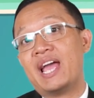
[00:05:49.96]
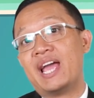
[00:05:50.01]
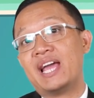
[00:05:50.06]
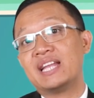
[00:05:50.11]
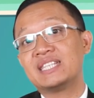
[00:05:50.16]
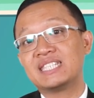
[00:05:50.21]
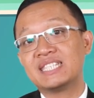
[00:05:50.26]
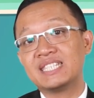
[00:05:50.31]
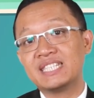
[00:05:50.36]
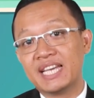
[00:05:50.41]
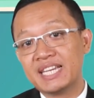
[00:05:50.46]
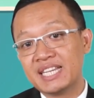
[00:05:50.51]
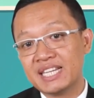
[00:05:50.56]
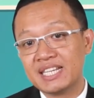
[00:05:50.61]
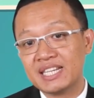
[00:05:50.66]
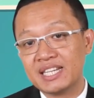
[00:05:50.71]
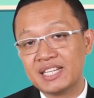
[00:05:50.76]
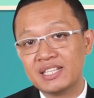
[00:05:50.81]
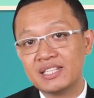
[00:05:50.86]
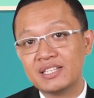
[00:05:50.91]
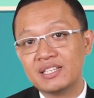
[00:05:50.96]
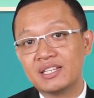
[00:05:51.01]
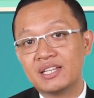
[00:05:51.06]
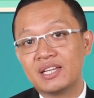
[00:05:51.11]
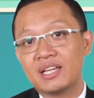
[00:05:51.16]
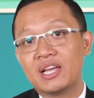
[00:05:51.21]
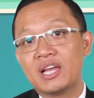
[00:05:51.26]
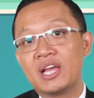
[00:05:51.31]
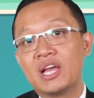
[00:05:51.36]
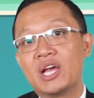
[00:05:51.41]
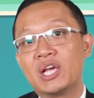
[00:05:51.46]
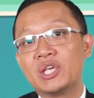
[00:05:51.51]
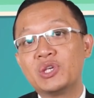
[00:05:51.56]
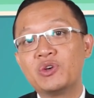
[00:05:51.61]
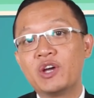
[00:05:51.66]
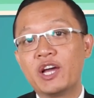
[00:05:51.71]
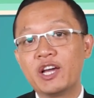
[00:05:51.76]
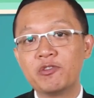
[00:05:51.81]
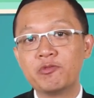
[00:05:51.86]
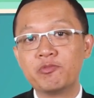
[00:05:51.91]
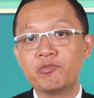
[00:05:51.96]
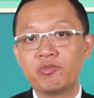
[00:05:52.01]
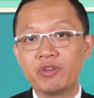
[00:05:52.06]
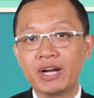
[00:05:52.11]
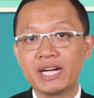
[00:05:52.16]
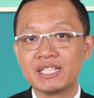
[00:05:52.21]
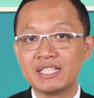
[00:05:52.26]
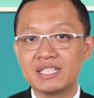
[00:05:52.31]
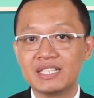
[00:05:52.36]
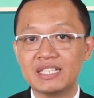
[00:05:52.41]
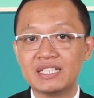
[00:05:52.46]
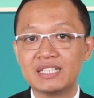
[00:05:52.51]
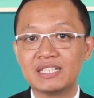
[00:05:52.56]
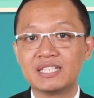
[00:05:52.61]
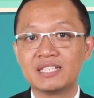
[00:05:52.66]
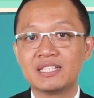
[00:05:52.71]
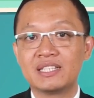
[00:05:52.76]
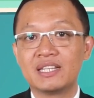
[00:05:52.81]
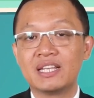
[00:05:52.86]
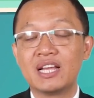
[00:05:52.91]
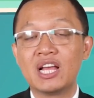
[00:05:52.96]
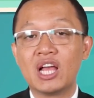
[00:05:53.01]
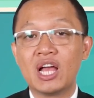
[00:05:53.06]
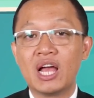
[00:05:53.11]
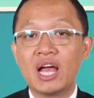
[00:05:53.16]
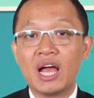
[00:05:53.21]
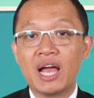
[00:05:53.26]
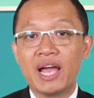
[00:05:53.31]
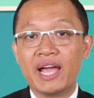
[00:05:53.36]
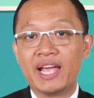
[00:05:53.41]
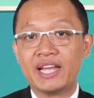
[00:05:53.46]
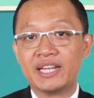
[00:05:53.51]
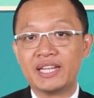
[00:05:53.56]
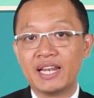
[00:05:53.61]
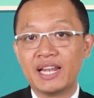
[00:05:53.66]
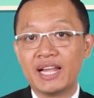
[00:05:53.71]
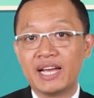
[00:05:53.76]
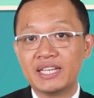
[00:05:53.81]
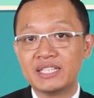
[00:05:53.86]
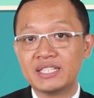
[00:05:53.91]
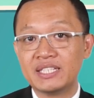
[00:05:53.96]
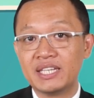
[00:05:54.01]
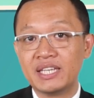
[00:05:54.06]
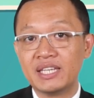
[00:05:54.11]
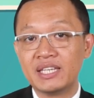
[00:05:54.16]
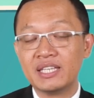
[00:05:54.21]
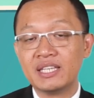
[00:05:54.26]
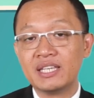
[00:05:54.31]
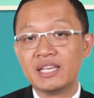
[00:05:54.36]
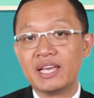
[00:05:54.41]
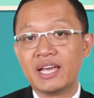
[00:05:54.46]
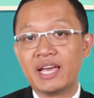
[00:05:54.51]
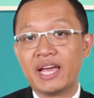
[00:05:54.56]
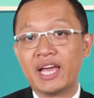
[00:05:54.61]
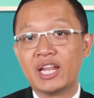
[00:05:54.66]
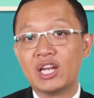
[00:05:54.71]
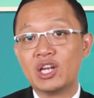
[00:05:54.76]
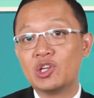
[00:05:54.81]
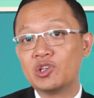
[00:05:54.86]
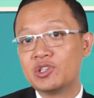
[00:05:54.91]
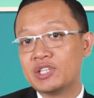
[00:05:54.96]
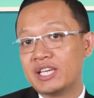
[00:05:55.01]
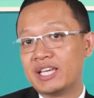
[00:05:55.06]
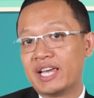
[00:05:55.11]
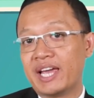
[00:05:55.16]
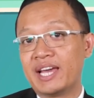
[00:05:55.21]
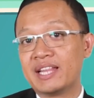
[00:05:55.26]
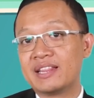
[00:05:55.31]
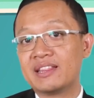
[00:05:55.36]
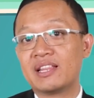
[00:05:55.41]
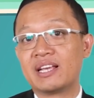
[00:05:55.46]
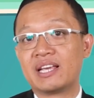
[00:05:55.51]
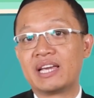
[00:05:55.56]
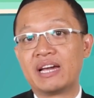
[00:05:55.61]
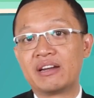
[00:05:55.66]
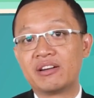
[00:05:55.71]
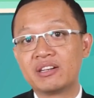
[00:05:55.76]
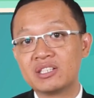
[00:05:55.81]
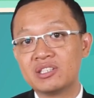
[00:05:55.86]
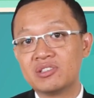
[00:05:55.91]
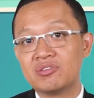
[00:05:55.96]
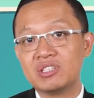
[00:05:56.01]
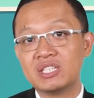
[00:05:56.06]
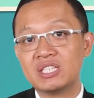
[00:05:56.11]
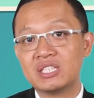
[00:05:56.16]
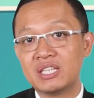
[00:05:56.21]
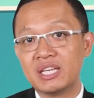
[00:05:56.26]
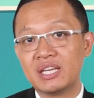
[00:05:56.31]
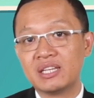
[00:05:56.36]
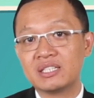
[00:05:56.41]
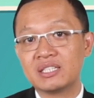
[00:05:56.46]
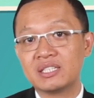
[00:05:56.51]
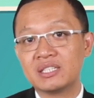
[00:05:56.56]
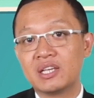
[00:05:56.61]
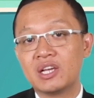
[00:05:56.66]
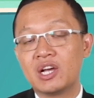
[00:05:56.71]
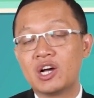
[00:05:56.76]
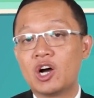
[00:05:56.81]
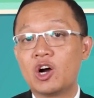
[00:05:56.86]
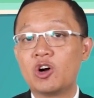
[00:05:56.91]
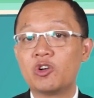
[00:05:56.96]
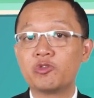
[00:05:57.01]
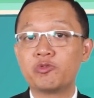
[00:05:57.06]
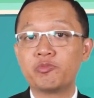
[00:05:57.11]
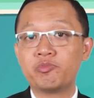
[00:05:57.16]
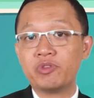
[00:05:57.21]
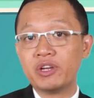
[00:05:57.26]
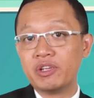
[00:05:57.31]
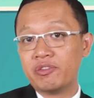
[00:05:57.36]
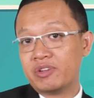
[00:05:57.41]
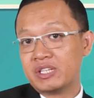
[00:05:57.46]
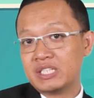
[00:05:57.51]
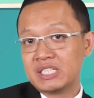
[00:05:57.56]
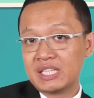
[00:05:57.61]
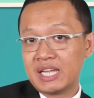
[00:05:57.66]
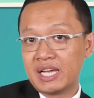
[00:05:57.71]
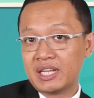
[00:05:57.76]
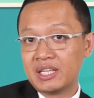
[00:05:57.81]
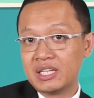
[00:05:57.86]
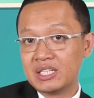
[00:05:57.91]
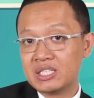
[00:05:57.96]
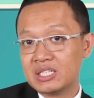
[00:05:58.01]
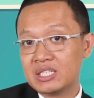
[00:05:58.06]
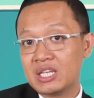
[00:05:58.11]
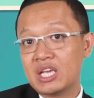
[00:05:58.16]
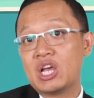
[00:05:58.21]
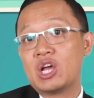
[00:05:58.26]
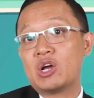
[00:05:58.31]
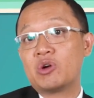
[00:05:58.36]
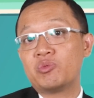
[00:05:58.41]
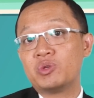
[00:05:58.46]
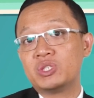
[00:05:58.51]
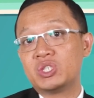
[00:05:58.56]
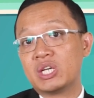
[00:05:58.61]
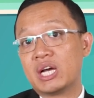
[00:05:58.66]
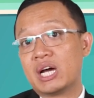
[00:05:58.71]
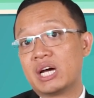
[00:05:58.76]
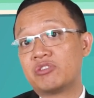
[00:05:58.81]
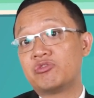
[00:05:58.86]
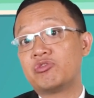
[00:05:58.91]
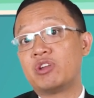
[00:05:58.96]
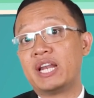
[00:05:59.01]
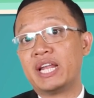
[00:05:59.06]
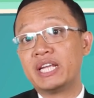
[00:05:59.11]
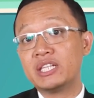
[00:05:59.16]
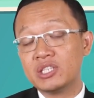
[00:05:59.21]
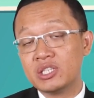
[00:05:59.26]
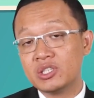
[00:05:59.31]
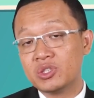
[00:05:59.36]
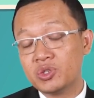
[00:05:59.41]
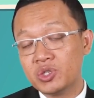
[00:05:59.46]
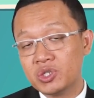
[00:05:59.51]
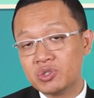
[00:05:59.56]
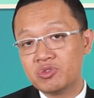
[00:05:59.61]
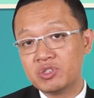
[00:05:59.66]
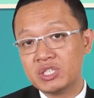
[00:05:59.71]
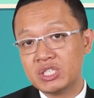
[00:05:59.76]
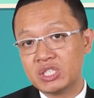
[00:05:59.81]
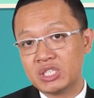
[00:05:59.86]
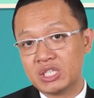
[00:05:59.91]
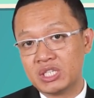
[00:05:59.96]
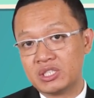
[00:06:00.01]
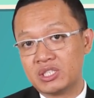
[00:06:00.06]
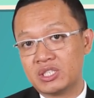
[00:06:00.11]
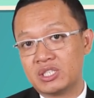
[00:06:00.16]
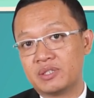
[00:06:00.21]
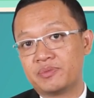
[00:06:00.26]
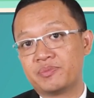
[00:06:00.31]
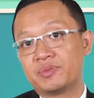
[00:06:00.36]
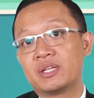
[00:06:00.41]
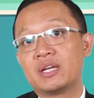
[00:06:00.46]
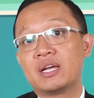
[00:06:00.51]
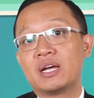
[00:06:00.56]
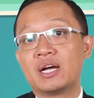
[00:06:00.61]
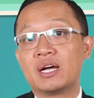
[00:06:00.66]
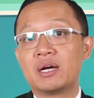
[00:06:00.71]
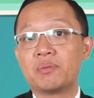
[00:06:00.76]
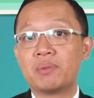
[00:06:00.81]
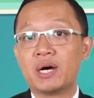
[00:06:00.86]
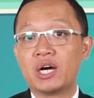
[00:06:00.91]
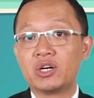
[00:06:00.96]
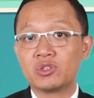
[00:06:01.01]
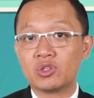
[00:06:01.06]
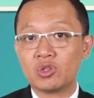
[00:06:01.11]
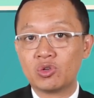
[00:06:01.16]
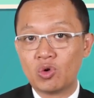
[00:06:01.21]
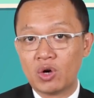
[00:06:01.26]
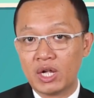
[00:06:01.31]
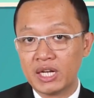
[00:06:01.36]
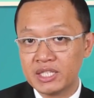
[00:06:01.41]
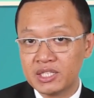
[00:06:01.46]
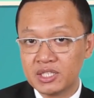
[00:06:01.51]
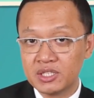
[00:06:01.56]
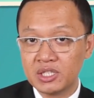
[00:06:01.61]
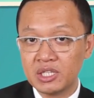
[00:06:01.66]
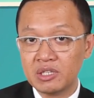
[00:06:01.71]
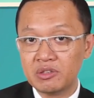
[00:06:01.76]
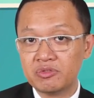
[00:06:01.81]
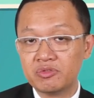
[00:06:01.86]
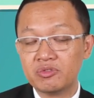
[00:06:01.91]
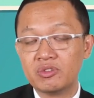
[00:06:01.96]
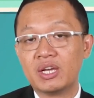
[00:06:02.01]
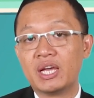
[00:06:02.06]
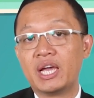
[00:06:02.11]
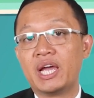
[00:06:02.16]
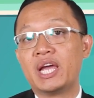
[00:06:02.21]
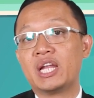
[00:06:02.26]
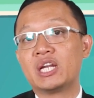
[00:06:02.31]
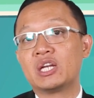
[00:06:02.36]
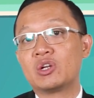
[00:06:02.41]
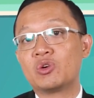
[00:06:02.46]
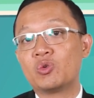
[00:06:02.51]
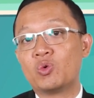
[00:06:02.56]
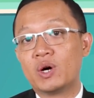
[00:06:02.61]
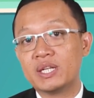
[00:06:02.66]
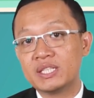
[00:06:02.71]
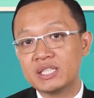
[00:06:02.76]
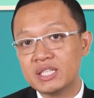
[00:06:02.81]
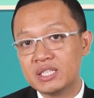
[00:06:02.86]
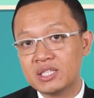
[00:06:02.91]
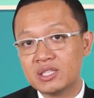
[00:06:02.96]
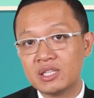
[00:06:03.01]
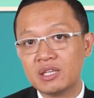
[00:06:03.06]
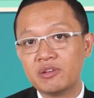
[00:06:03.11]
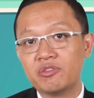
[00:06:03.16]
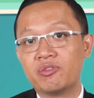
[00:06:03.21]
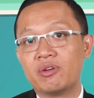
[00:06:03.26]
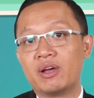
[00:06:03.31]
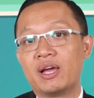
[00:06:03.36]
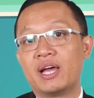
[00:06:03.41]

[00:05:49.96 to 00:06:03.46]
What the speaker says: And second, you have practiced analyzing and looking at the characteristics of previous studies which are related to your research about qualitative and quantitative